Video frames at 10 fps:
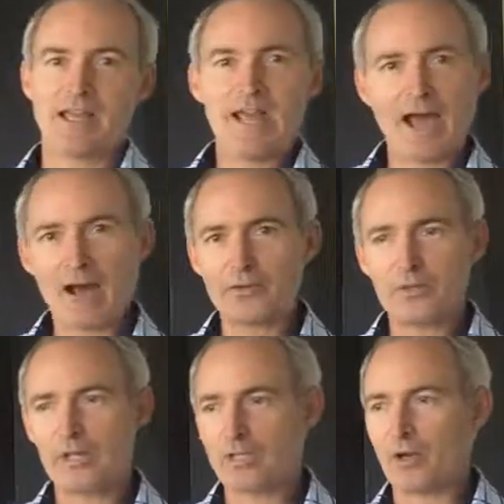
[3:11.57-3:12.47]
and how
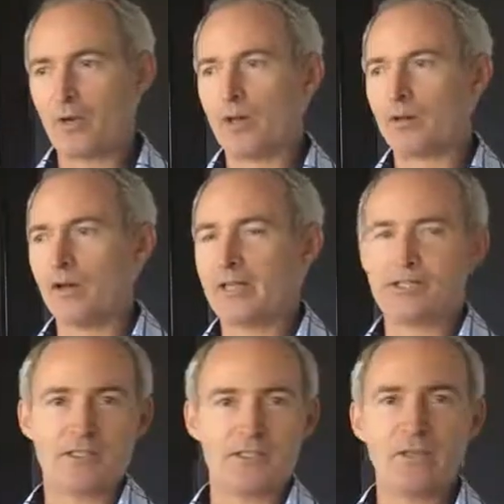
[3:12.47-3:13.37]
do they go
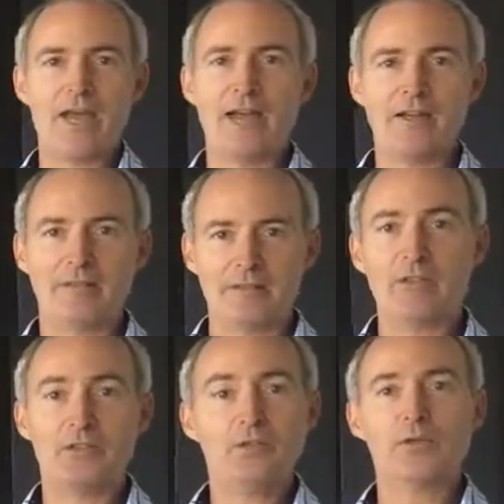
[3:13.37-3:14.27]
online to do that if
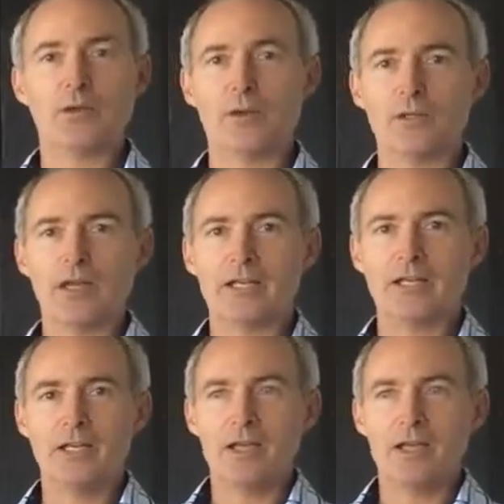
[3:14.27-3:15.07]
they do go online?